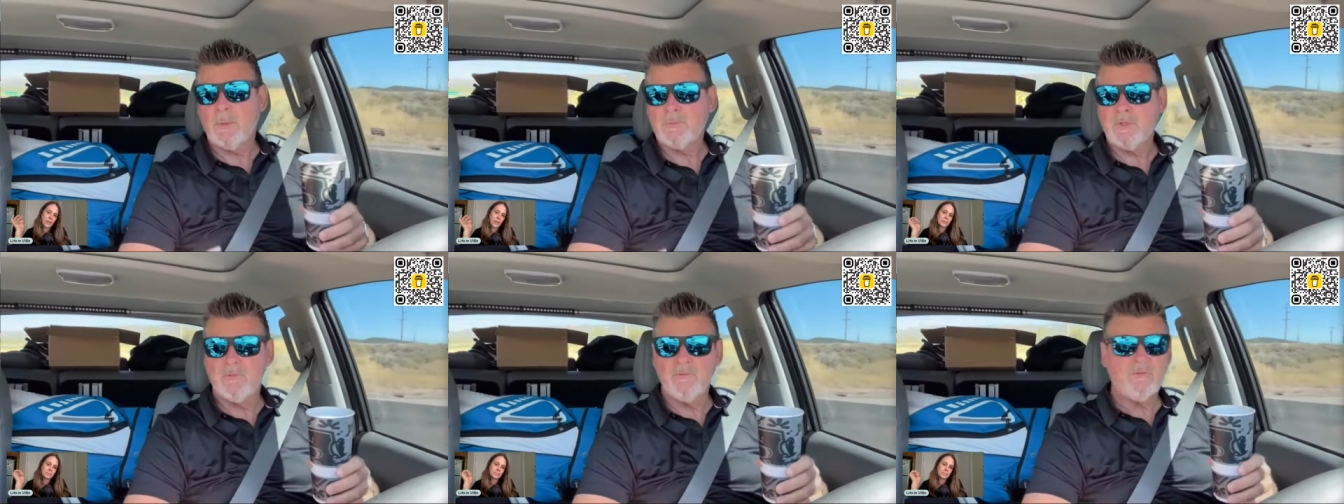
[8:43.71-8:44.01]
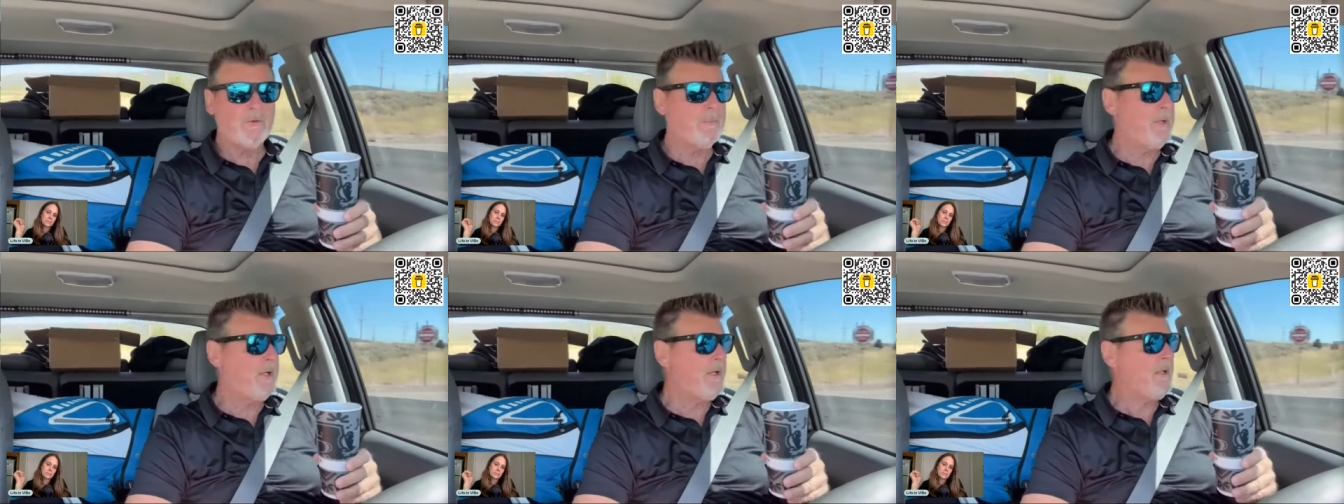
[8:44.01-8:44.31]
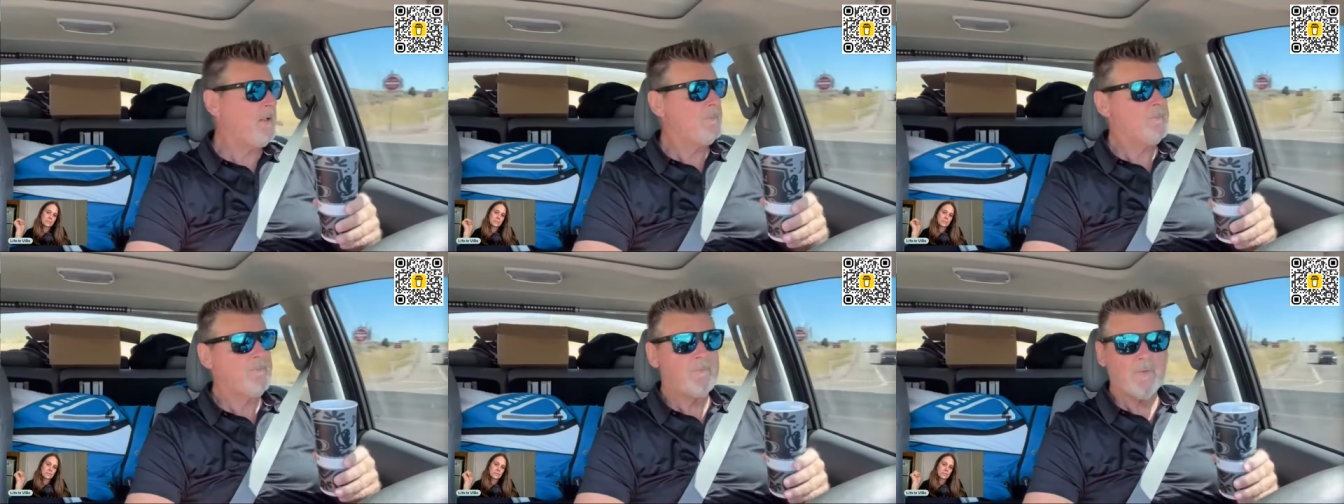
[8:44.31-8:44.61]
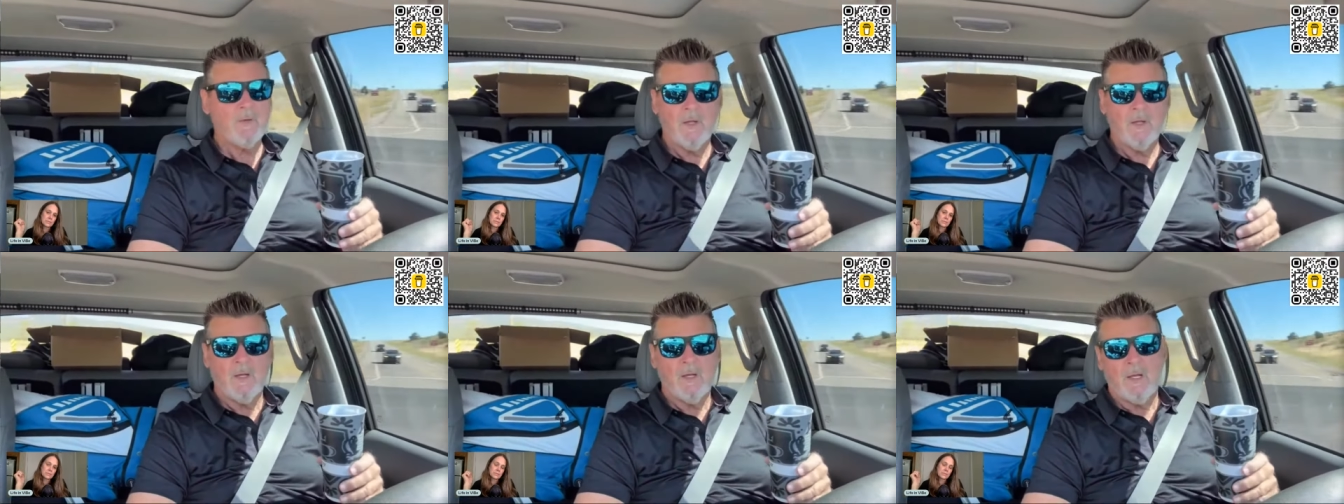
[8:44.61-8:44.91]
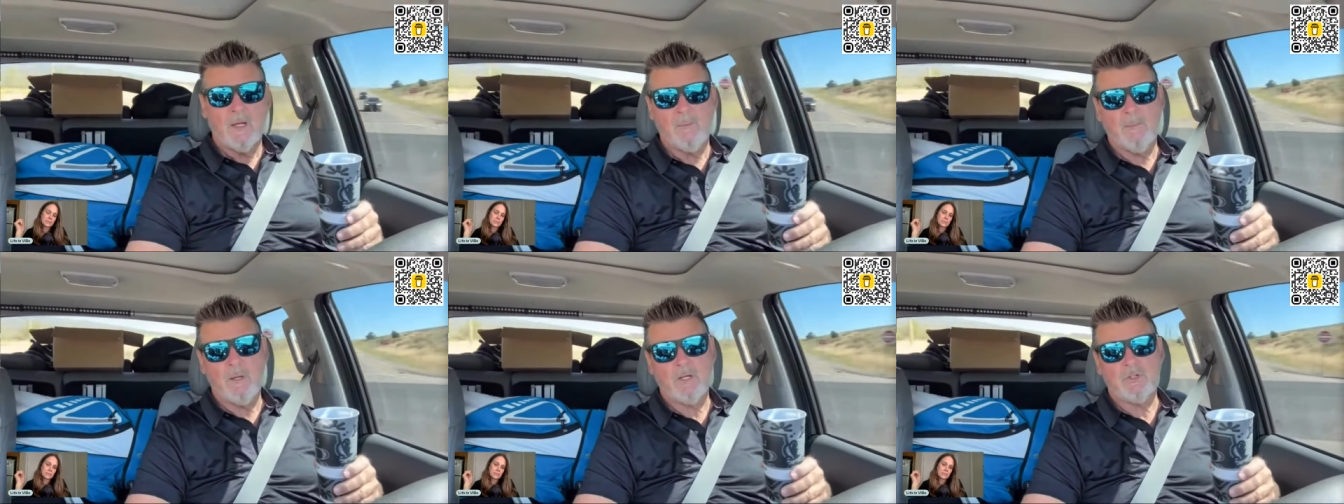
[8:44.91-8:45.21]
for me and
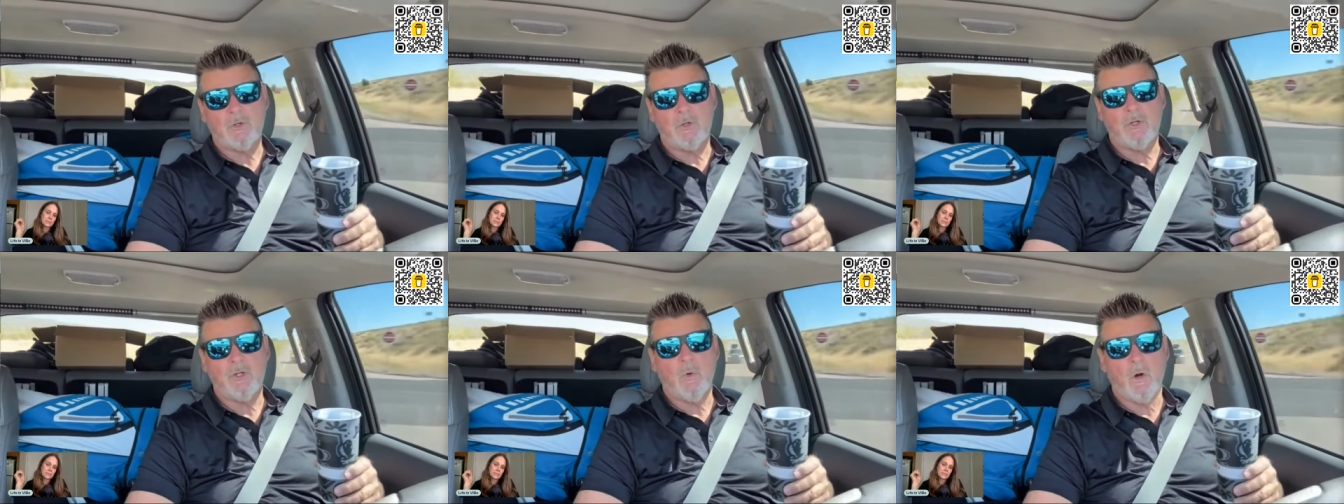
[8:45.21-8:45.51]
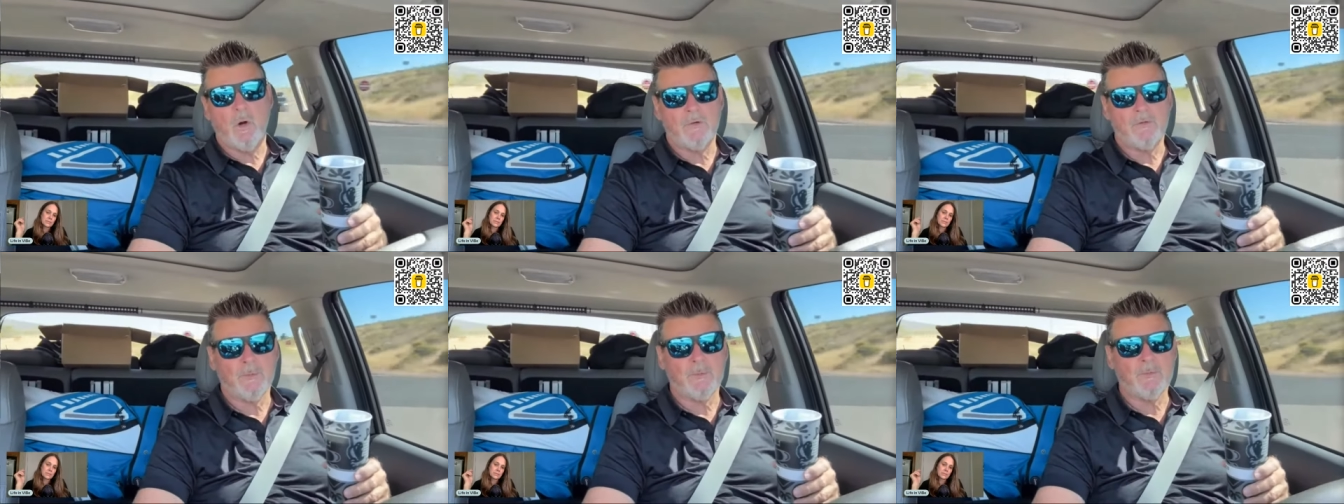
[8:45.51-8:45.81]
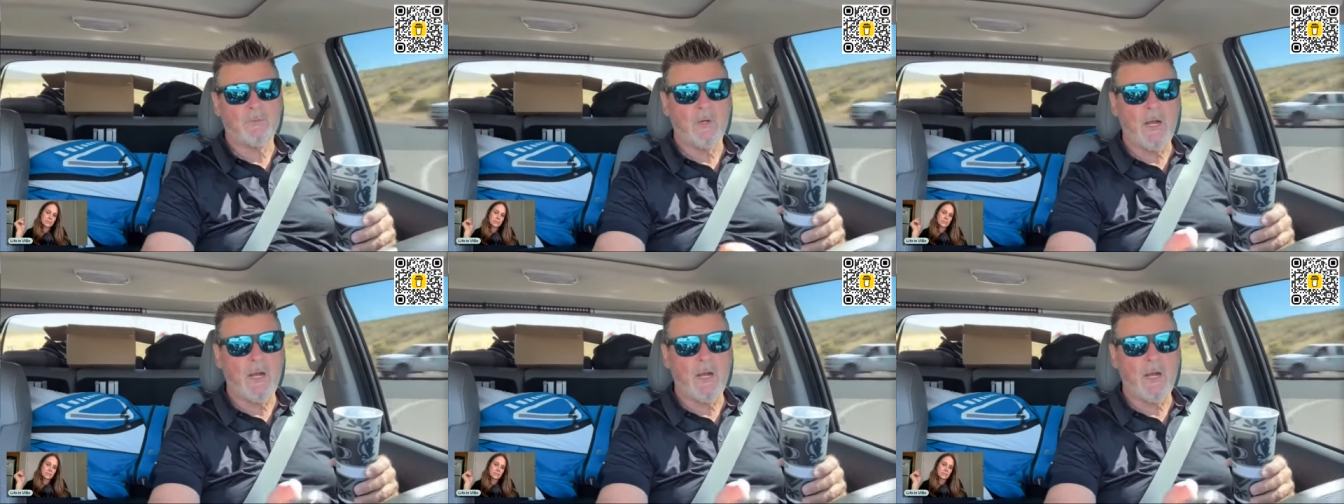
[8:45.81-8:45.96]
make sure you are subscribed?